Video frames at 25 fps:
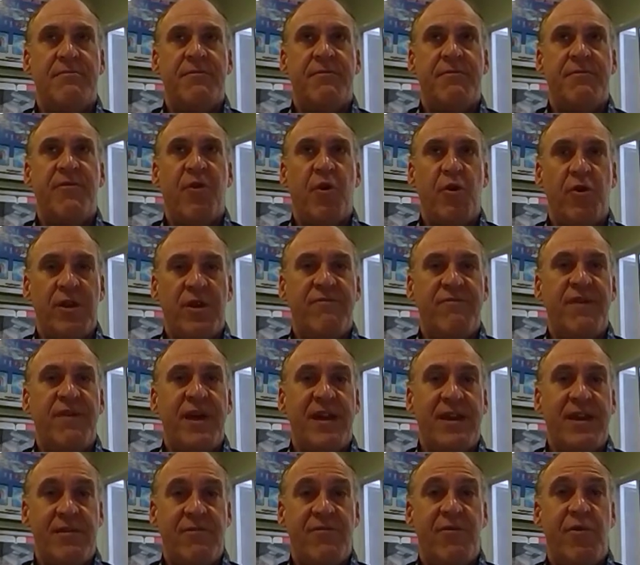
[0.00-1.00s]
fully
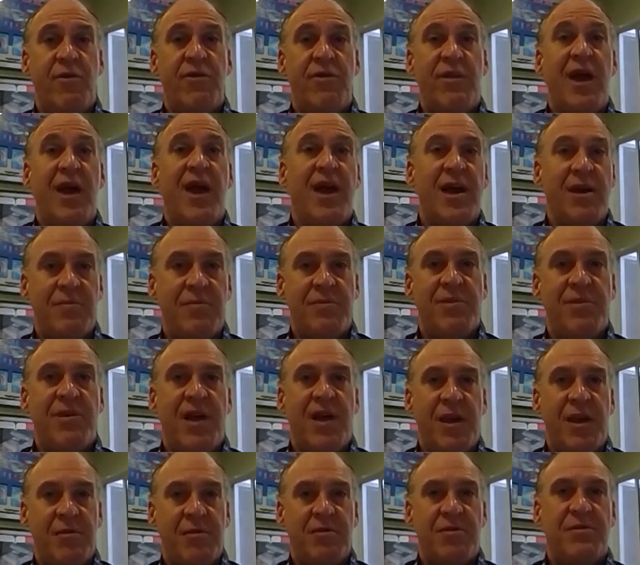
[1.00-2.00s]
vetted for them
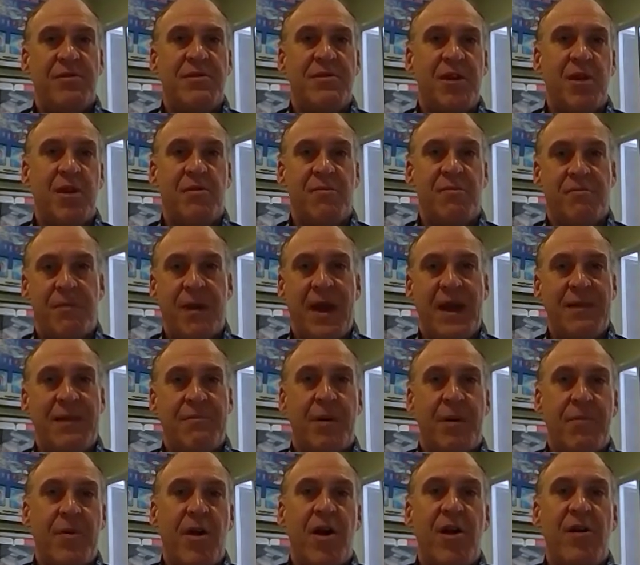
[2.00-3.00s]
to, my
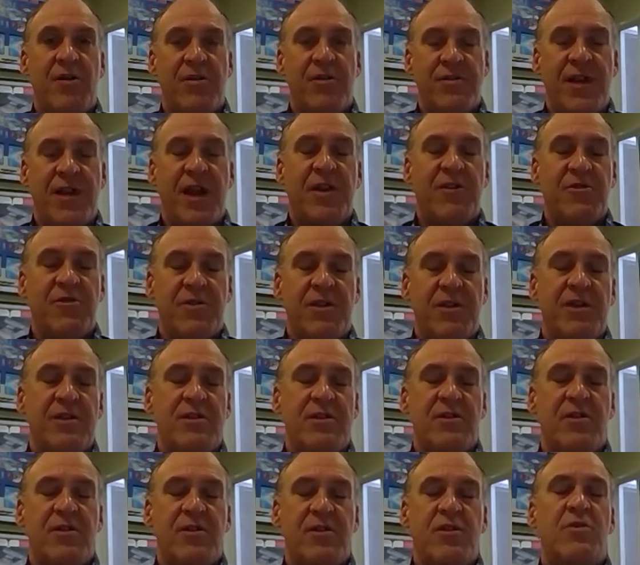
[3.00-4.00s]
partners actually
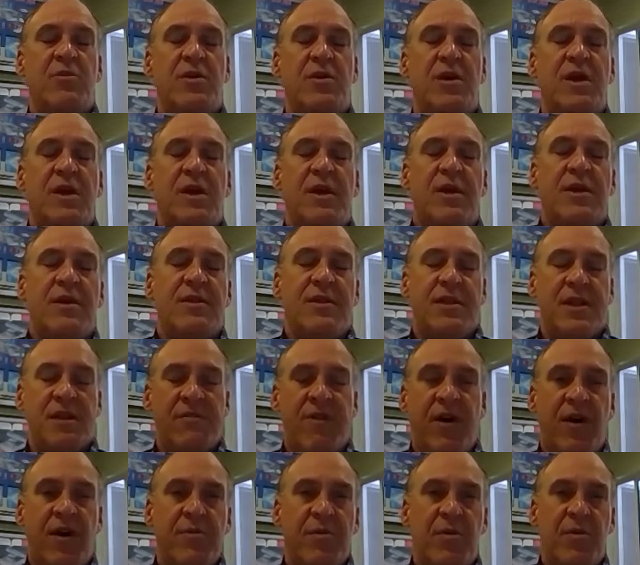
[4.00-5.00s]
do the
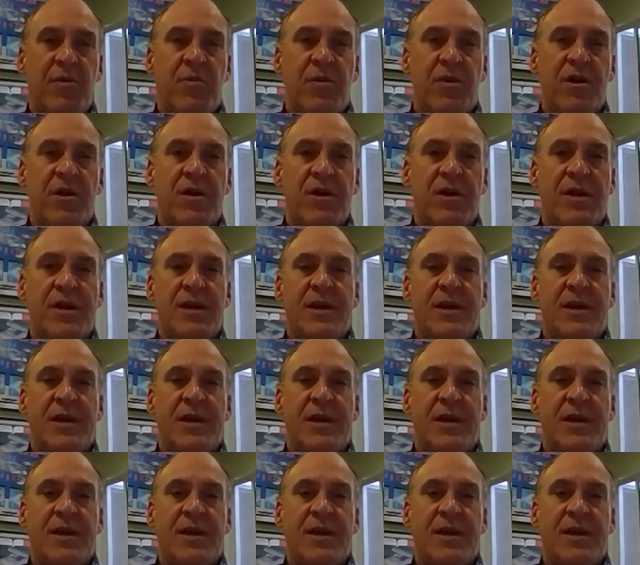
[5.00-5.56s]
development work.